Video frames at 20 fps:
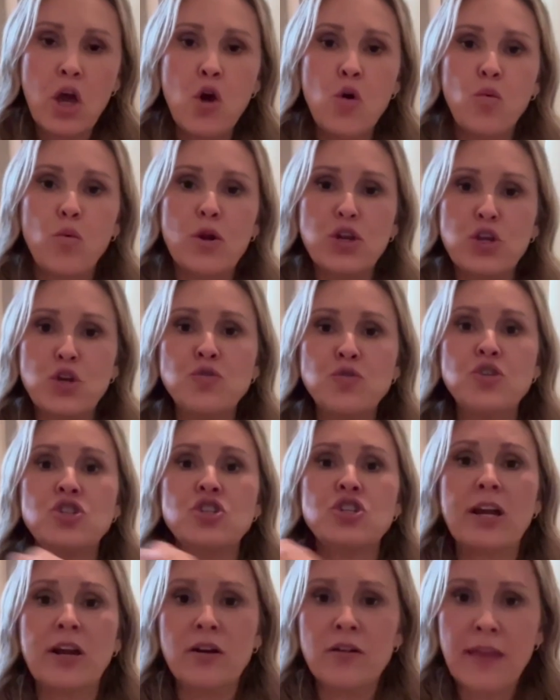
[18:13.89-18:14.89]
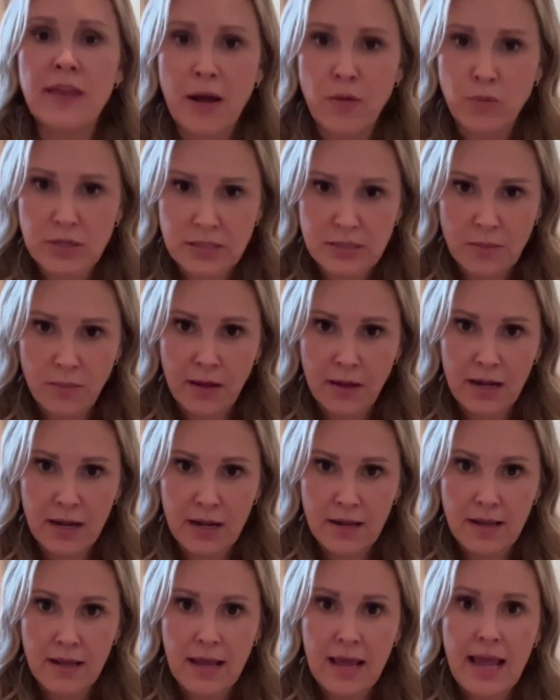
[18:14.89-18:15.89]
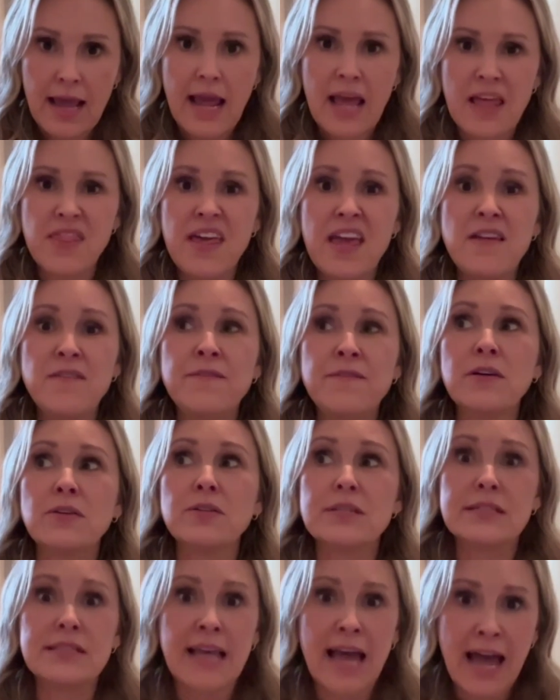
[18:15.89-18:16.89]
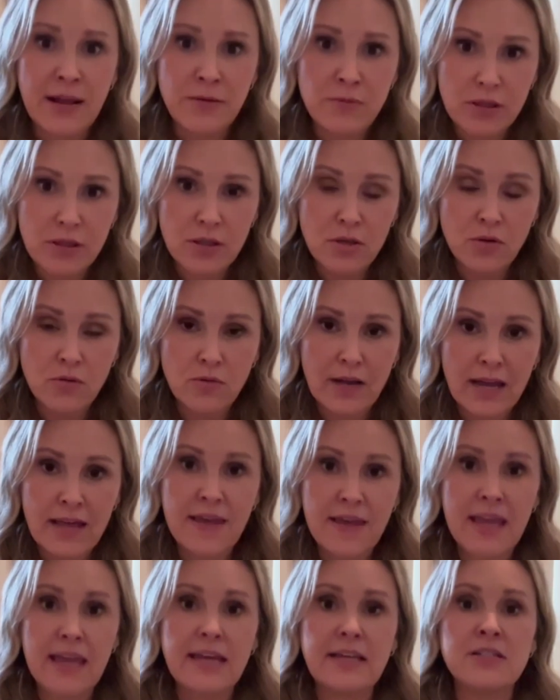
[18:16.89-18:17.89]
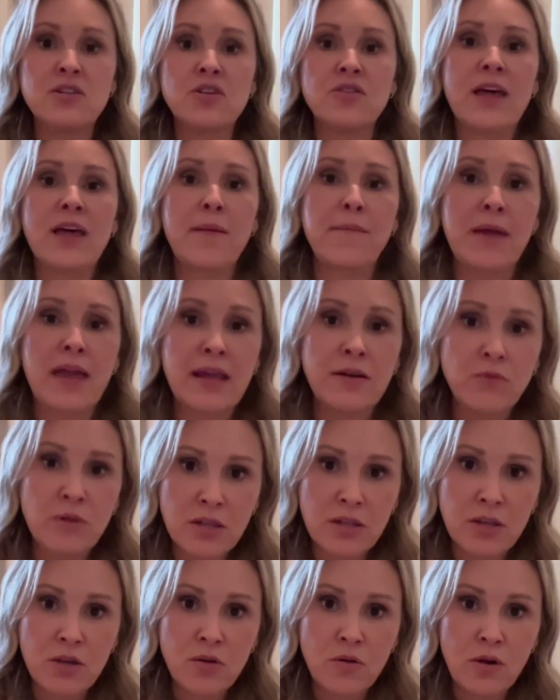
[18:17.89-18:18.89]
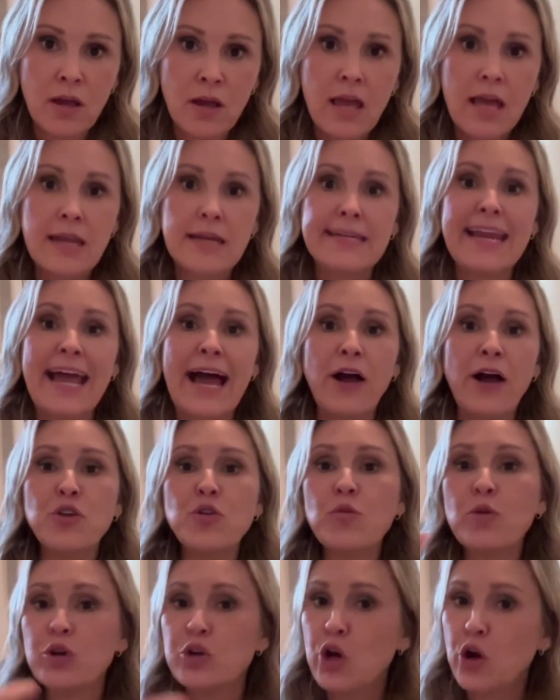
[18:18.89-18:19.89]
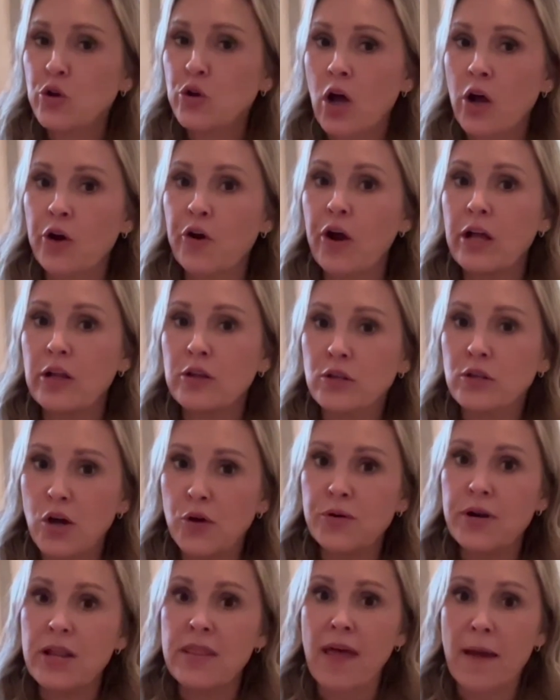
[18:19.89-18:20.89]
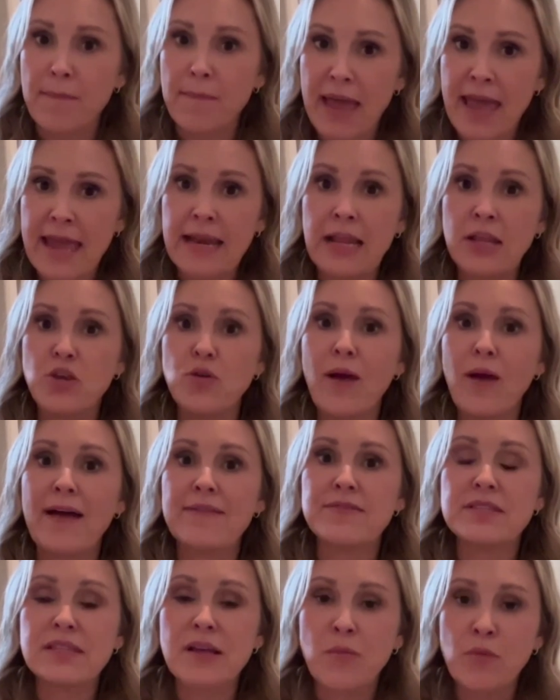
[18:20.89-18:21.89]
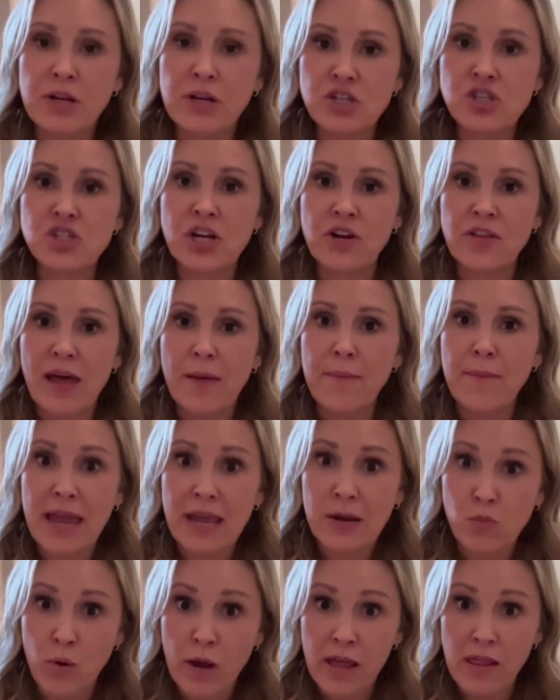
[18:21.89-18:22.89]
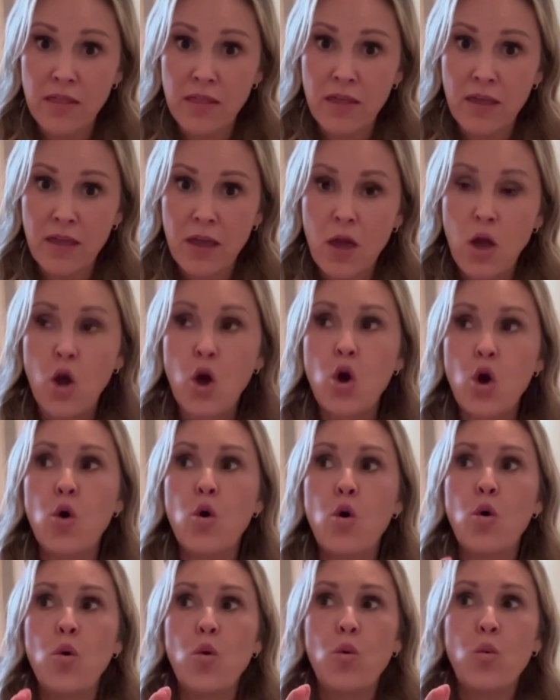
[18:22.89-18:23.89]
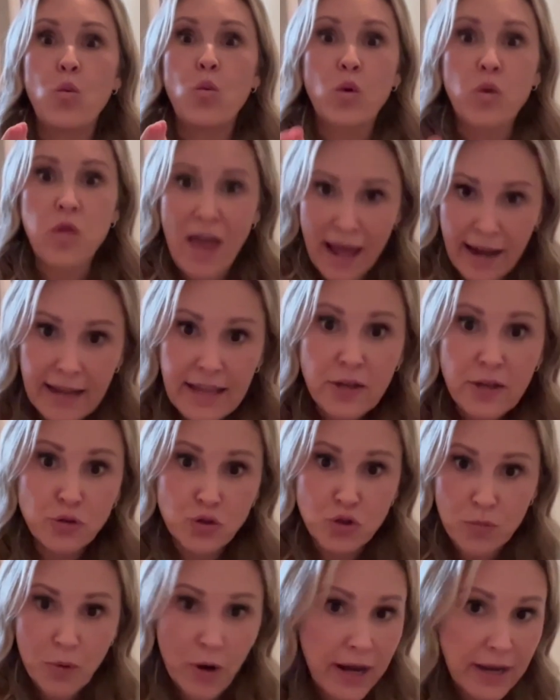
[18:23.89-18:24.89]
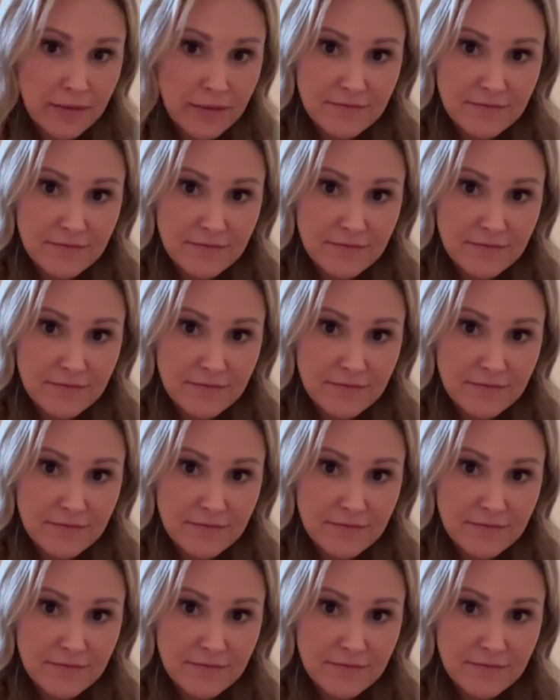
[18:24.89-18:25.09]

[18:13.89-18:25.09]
When you share that with somebody and they feel sad with you and they enter that pain with you, now you are no longer alone in that pain and you have someone to share that pain with. Well, that heals your brain.